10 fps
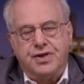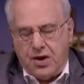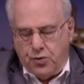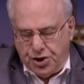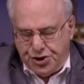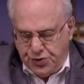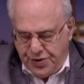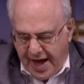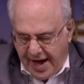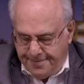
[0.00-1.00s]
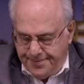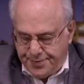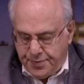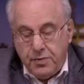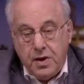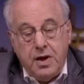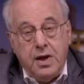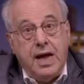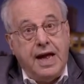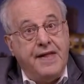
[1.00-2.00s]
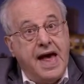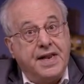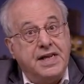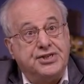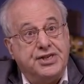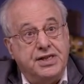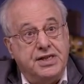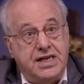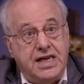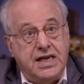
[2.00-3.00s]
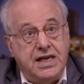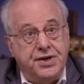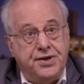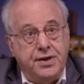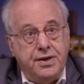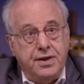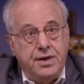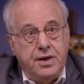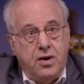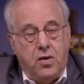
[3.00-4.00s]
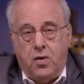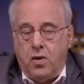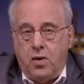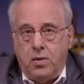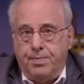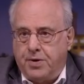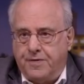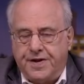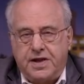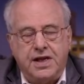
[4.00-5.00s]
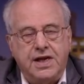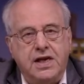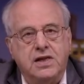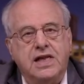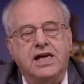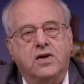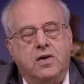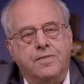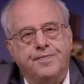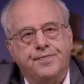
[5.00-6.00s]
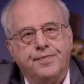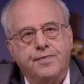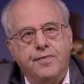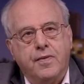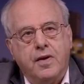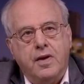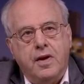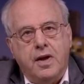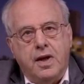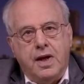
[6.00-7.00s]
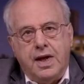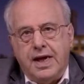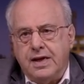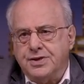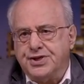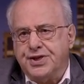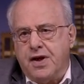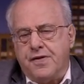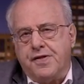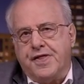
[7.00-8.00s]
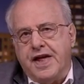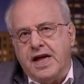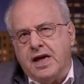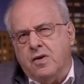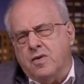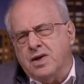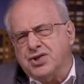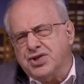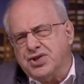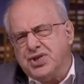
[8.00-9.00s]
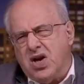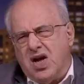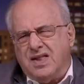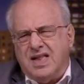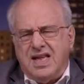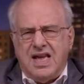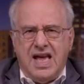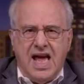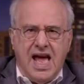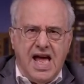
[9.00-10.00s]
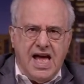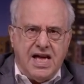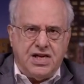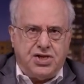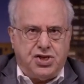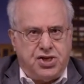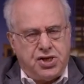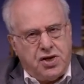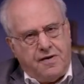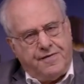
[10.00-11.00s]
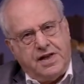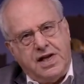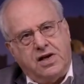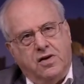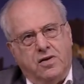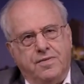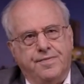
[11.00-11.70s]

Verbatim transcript: they will do that and that is indeed all perfectly legal. Here's another thing which is on the edge of legal